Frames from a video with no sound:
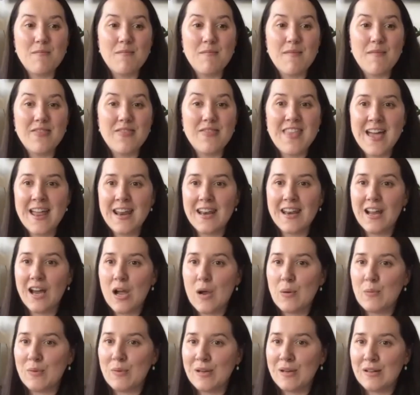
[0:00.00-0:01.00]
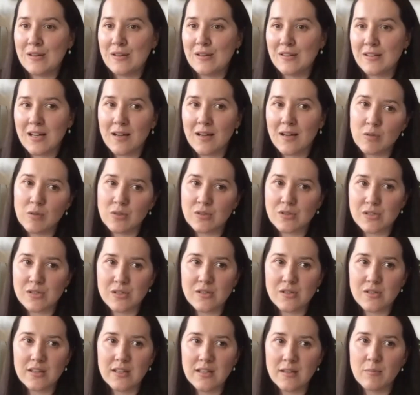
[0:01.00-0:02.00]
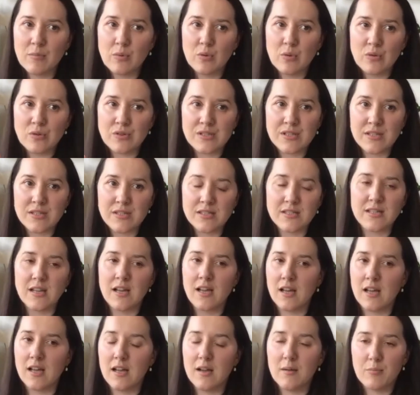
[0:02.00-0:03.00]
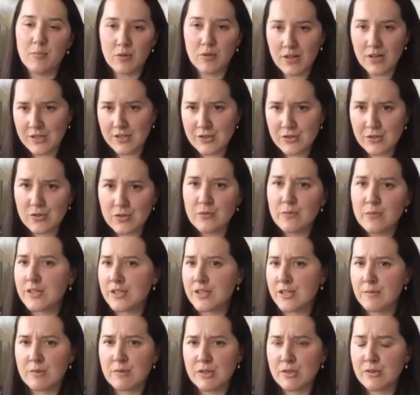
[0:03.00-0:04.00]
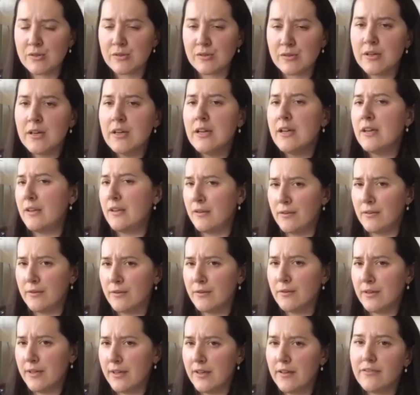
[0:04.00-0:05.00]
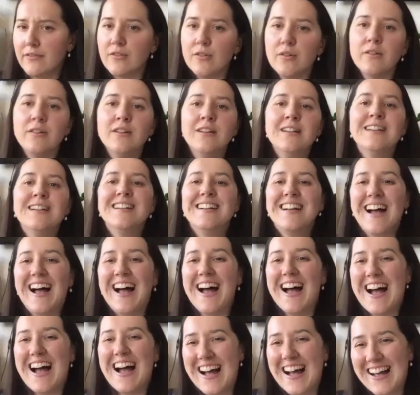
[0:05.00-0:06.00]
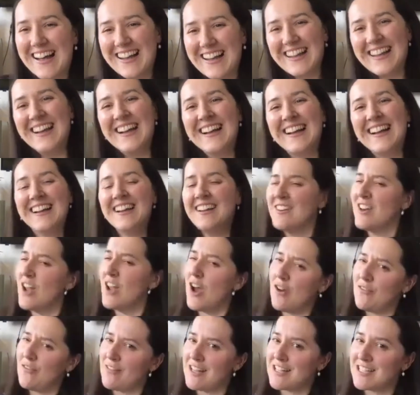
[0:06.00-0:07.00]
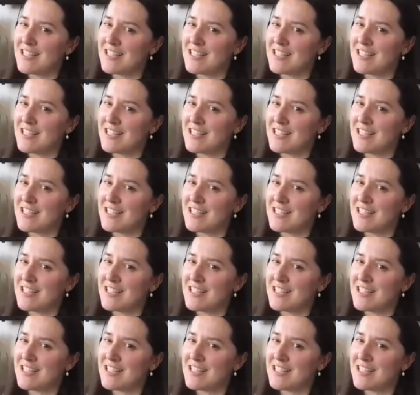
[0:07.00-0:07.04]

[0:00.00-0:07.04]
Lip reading: then I will come on to the important prize draw, which I'm sure you're all here for. No offense,